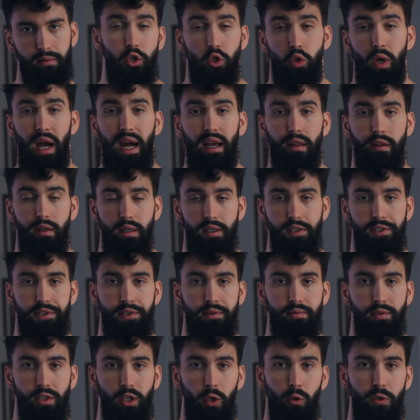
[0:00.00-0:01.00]
To track
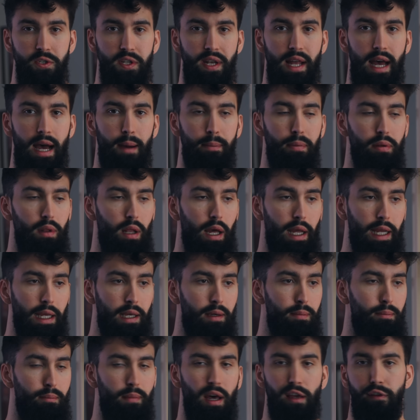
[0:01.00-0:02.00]
this, use an app
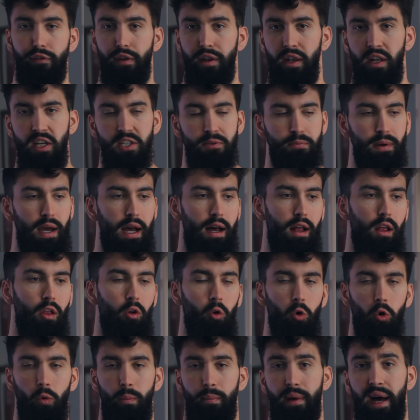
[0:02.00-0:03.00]
like
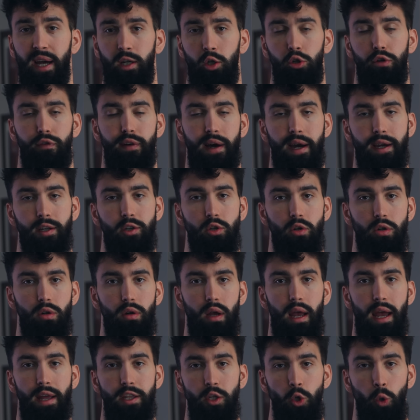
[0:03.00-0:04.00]
MyFitnessPal or
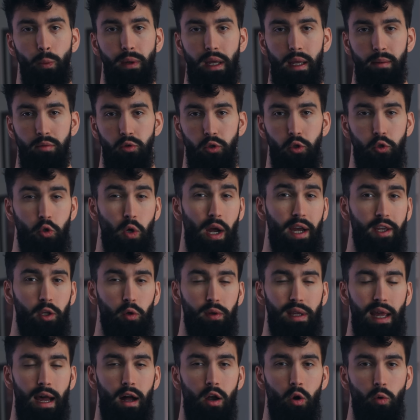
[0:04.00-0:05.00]
MacroFactor, and you'll be able to track
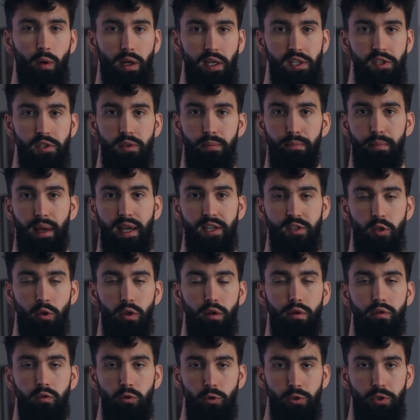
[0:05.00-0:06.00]
your calories based on
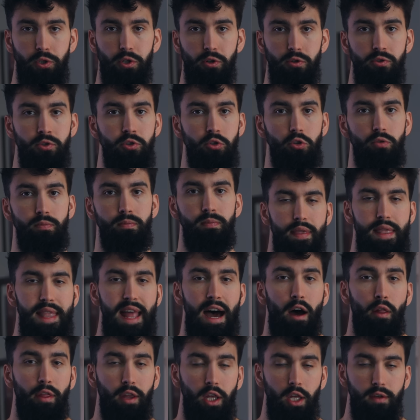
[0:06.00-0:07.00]
the food you consume.
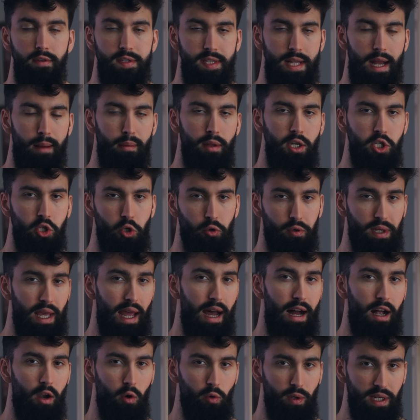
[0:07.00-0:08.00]
Now that you've established your
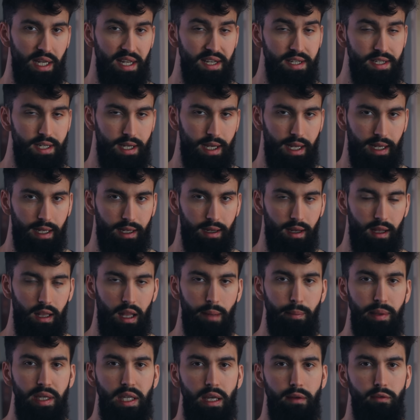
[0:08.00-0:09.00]
calorie intake,
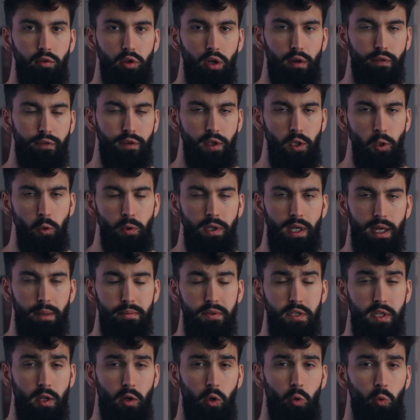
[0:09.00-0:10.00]
let me give you a few
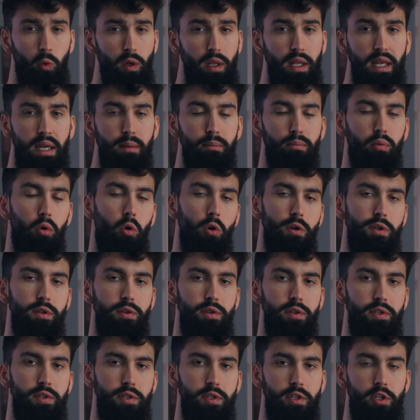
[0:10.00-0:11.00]
tips that are really
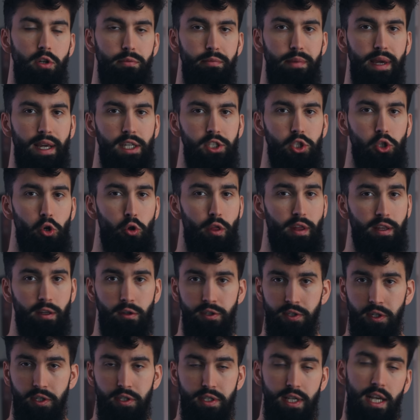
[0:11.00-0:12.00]
important to make sure that
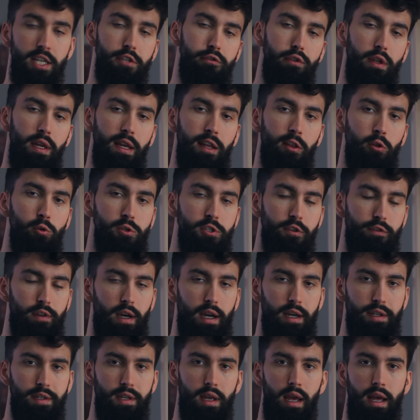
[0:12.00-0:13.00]
you successfully lose
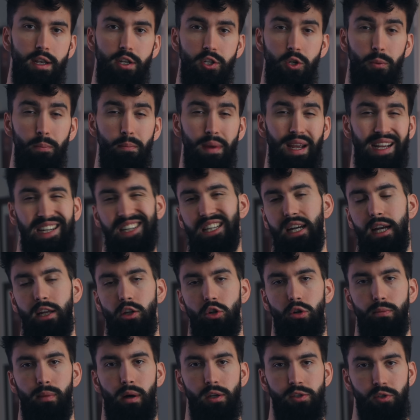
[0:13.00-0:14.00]
fat and to maintain
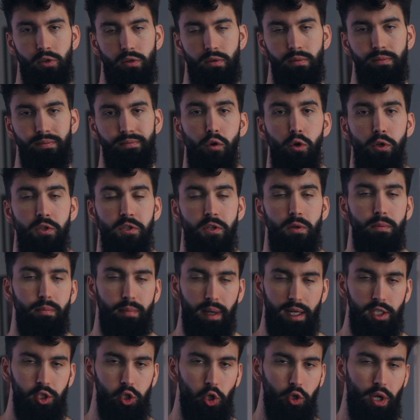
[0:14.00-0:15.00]
your muscle. First,
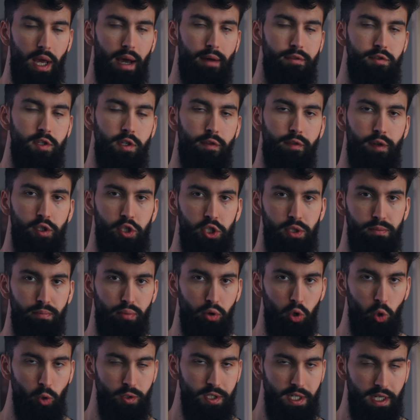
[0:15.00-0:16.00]
make sure you have sufficient
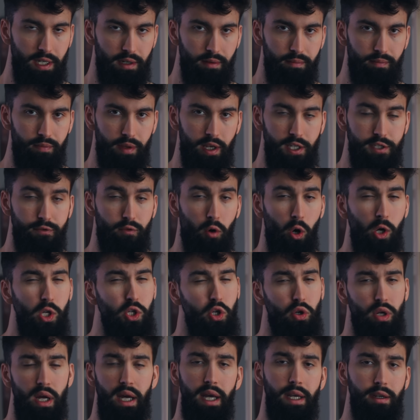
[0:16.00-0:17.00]
protein. As far as
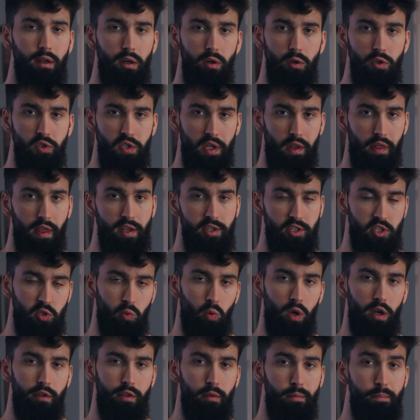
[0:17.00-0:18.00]
your diet goes, this is
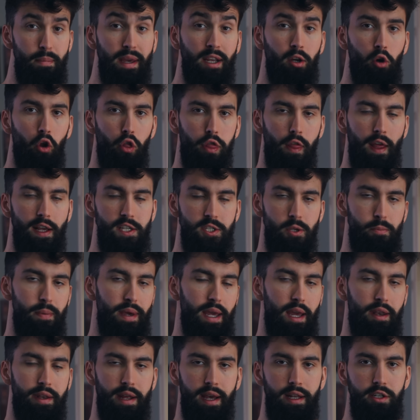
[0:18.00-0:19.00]
one of the bigger things to
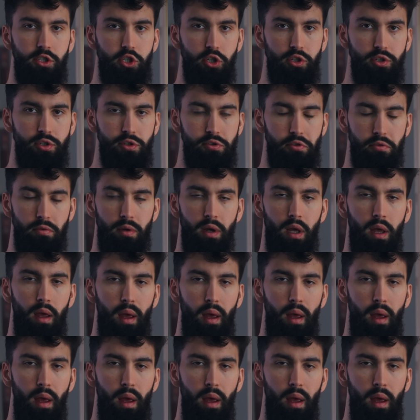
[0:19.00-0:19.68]
pay attention to.